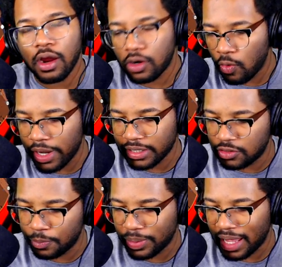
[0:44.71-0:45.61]
are going
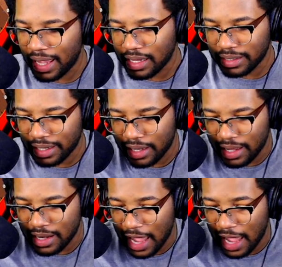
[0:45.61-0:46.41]
to play in